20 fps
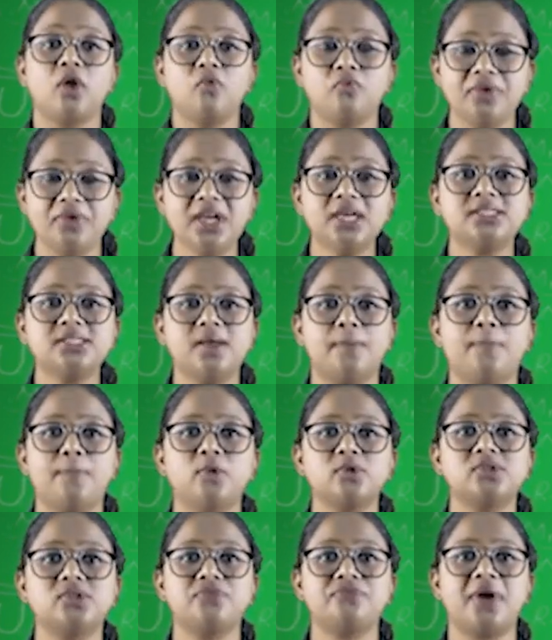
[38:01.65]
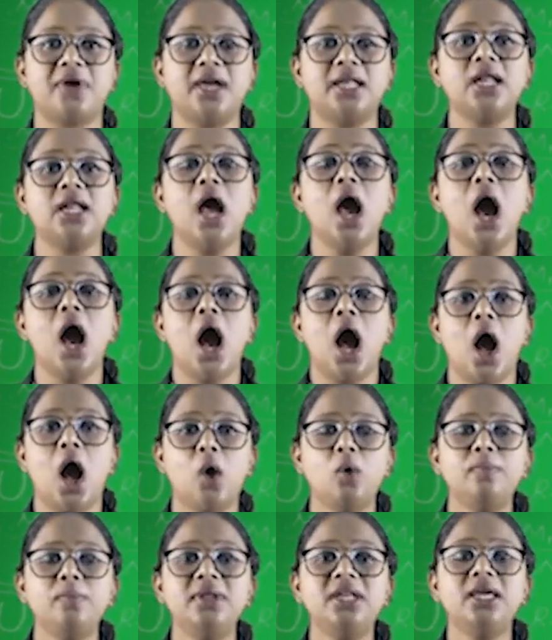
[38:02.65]
We are supposed to find
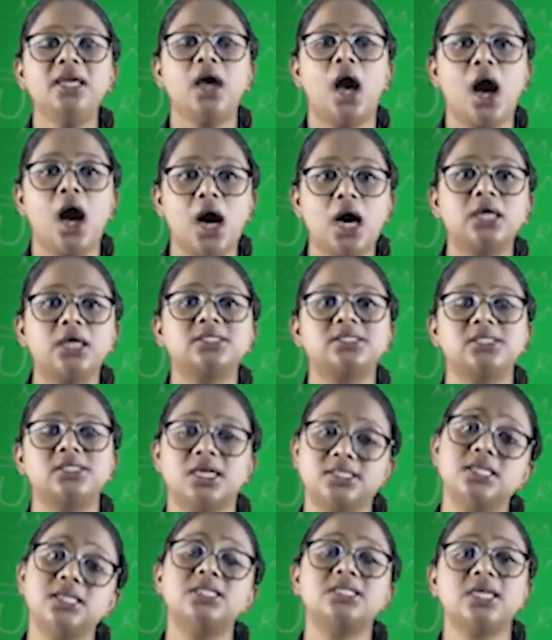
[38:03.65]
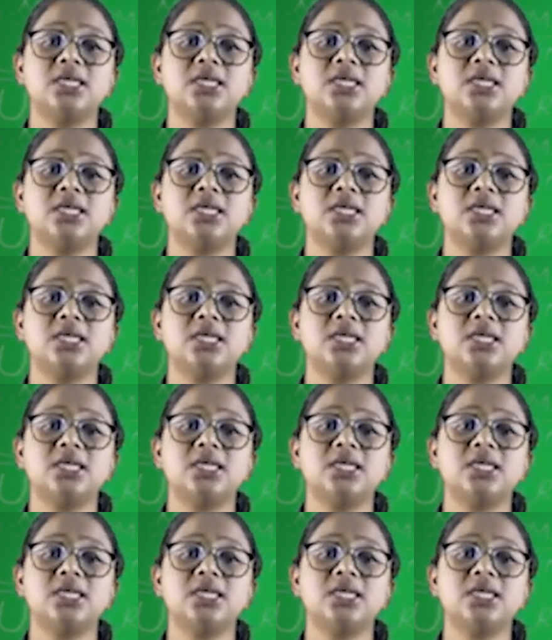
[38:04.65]
how many hours does it